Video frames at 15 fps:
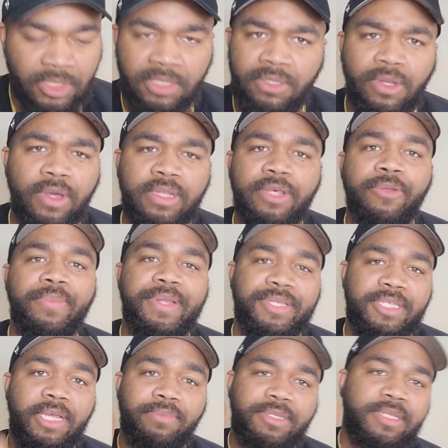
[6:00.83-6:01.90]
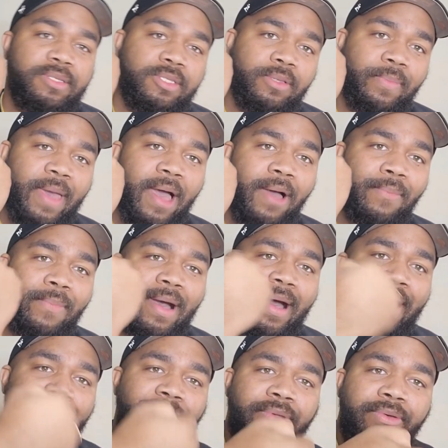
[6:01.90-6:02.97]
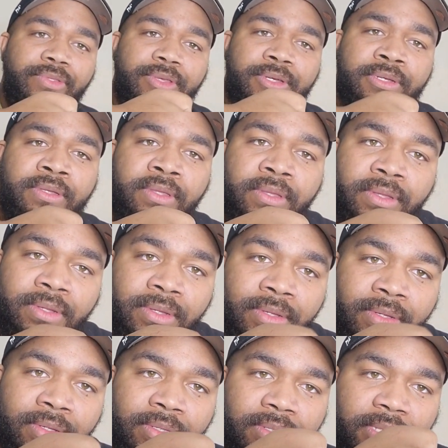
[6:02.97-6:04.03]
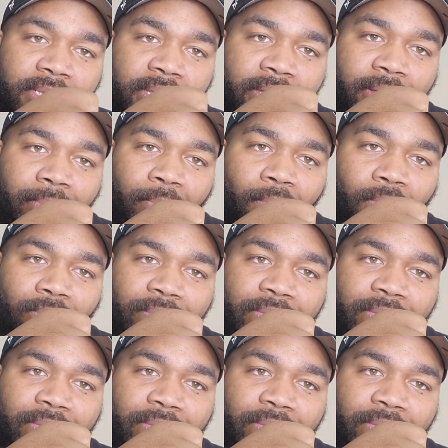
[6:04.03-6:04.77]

you know, a little bit of substance about my, you know, the Paul